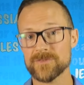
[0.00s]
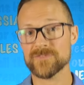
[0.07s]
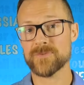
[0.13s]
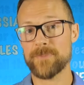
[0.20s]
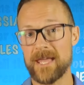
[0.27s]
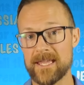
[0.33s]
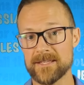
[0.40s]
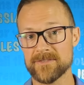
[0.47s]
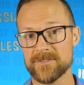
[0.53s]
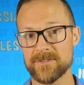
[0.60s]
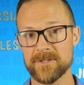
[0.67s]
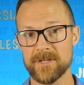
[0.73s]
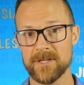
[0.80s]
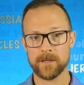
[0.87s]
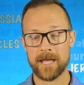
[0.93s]
space?
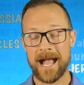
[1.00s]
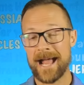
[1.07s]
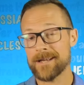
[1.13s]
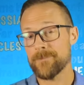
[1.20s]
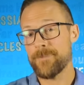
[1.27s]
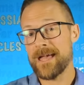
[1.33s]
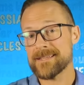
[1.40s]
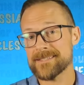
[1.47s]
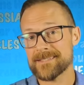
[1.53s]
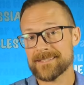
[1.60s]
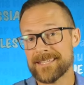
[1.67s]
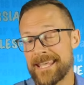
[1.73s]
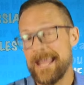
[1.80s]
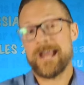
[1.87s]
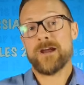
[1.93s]
How to best
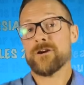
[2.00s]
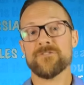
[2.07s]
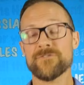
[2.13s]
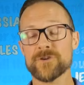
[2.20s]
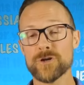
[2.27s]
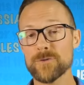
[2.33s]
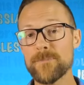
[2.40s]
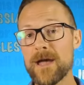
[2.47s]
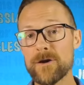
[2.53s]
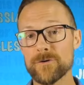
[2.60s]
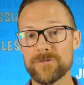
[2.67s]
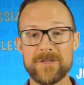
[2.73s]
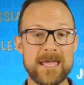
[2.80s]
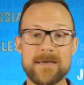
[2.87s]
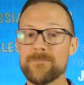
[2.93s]
care for your mouth
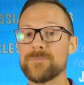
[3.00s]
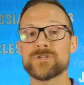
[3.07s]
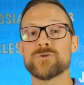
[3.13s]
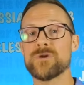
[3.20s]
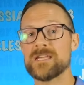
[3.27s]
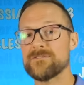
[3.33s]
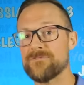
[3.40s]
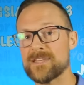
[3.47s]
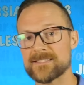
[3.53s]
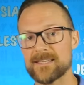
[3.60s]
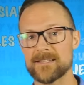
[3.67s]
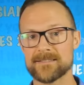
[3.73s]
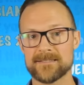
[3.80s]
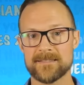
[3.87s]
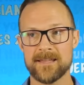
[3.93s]
in between
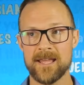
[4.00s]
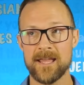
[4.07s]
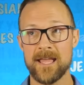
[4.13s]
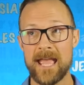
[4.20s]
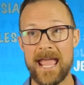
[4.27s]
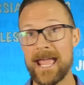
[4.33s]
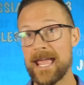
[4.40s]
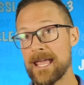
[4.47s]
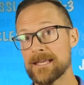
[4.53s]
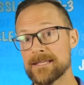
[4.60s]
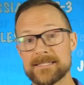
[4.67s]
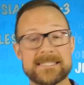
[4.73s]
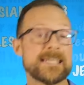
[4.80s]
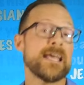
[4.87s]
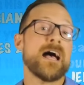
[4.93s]
visits. A
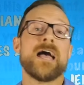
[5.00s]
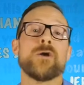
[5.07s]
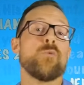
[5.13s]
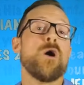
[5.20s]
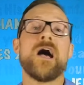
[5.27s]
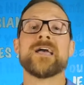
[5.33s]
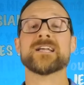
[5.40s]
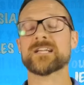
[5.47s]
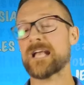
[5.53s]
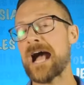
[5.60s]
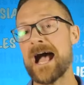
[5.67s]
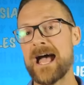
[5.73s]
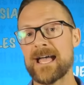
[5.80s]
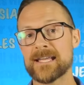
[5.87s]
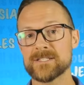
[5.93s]
DIY
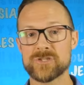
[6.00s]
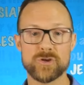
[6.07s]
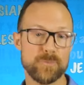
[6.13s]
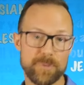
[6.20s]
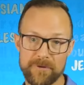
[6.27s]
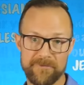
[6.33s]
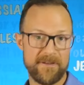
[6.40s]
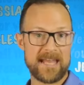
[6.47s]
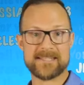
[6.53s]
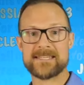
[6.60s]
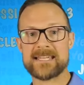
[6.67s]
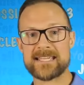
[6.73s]
guide to preventing